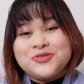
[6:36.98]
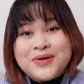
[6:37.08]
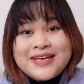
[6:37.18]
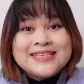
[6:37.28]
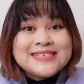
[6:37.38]

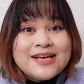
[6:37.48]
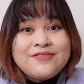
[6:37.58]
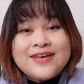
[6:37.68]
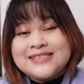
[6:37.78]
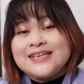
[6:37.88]
train
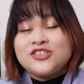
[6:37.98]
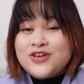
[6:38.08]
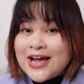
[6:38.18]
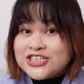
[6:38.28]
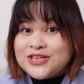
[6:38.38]
itself is an
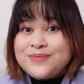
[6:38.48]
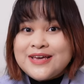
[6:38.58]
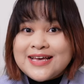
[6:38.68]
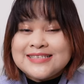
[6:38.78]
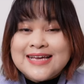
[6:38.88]
attraction
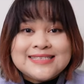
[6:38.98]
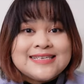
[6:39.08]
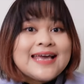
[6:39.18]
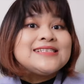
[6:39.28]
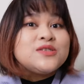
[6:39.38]
because
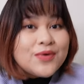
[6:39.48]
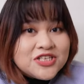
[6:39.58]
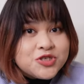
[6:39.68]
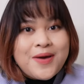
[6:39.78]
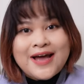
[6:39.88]
it's a
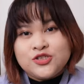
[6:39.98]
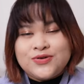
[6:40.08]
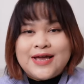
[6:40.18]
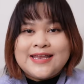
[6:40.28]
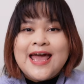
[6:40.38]
switchback
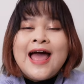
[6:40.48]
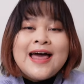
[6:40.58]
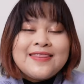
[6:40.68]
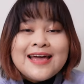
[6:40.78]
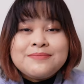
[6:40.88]
train.
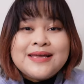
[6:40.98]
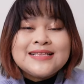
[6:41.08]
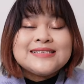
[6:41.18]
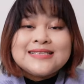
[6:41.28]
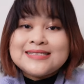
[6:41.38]
That
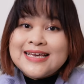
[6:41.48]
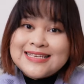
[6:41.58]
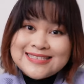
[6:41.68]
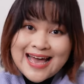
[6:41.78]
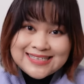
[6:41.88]
means it
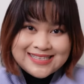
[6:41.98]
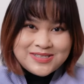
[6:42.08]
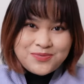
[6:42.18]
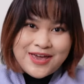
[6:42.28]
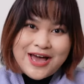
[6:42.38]
zigzags
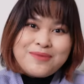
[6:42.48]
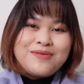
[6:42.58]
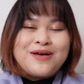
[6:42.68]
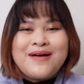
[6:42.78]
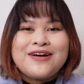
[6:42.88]
its way
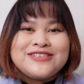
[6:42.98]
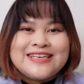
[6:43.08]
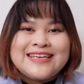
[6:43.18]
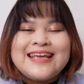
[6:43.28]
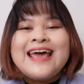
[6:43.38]
up a
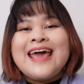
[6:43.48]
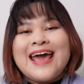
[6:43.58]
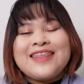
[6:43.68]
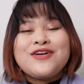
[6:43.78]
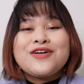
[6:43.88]
mountain
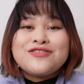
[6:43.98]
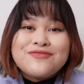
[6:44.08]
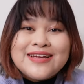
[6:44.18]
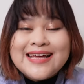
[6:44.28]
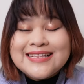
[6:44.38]
and there are
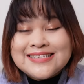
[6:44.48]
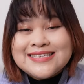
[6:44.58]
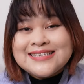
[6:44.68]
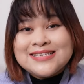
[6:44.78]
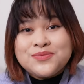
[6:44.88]
three
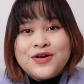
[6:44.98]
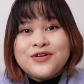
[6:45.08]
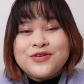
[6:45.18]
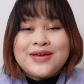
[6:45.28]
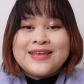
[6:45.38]
instances where
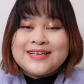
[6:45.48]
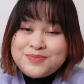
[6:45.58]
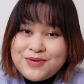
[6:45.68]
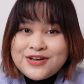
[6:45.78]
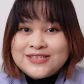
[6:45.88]
you can
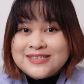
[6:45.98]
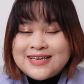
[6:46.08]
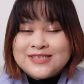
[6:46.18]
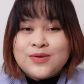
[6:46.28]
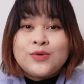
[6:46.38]
experience
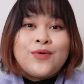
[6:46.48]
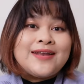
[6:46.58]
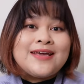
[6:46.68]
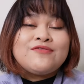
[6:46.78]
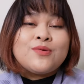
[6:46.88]
this while
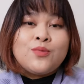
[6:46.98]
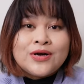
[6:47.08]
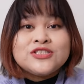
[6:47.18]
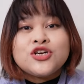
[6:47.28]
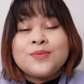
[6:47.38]
riding from
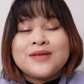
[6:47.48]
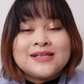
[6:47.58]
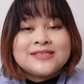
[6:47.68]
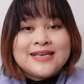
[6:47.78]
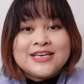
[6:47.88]
one
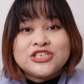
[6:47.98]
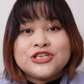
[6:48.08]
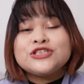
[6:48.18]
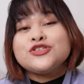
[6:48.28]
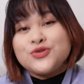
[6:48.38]
terminal
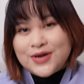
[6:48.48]
station to